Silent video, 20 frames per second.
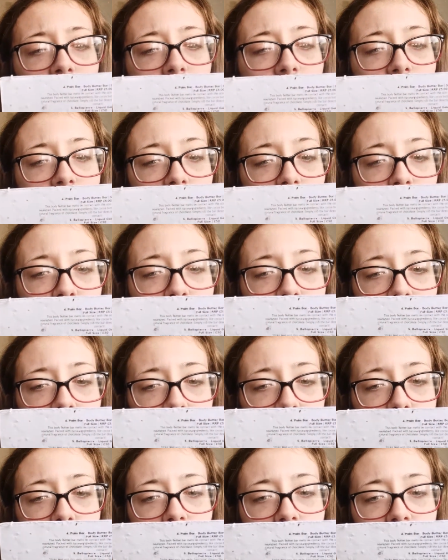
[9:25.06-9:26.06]
It is
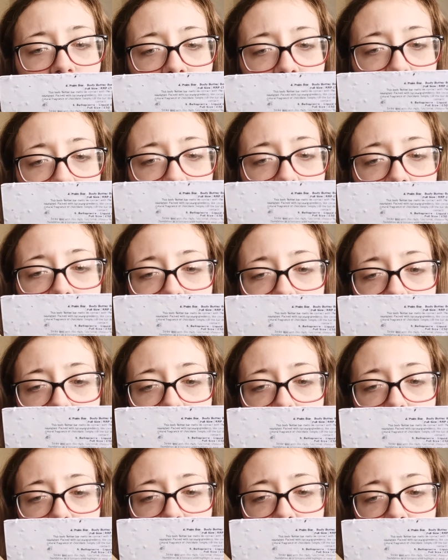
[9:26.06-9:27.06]
packed with natural
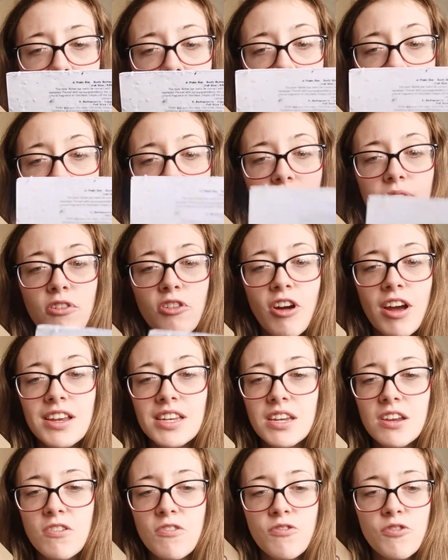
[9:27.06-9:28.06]
enzymes from a
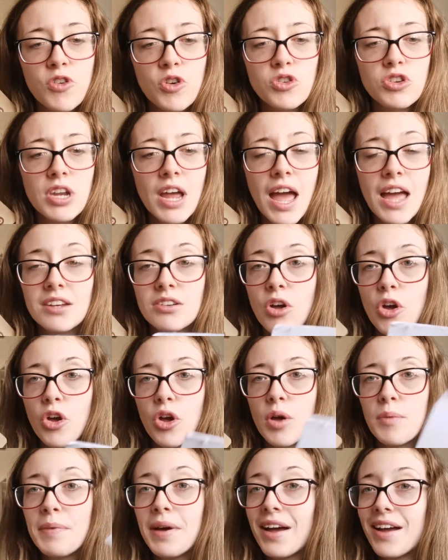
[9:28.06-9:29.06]
variety of fruit and
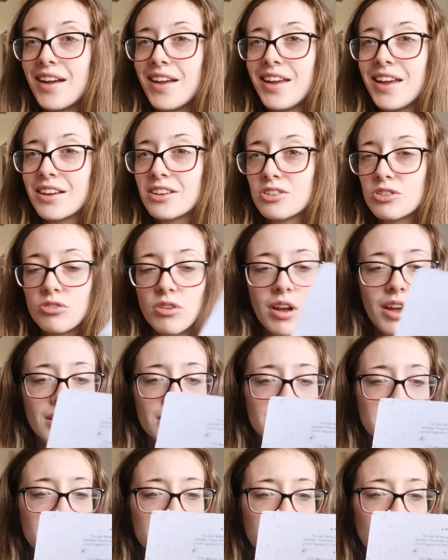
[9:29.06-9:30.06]
herb
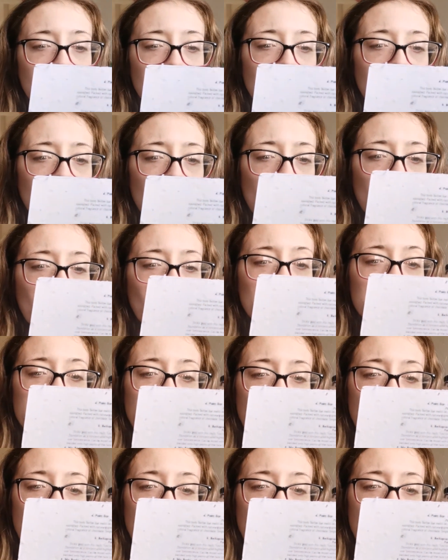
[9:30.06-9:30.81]
extracts, which